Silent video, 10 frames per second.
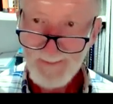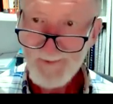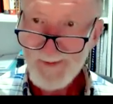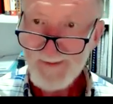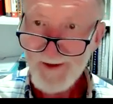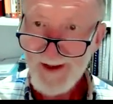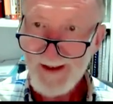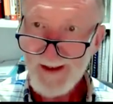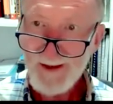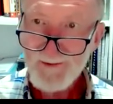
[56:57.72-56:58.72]
happens to be
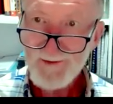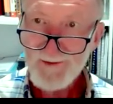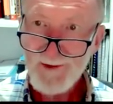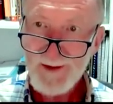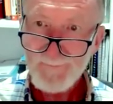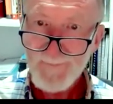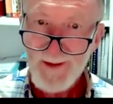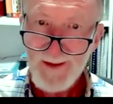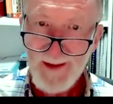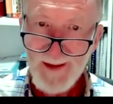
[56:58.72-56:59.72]
very itchy.
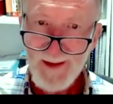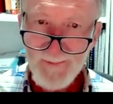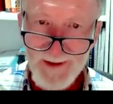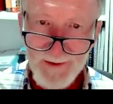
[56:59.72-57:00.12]
And when we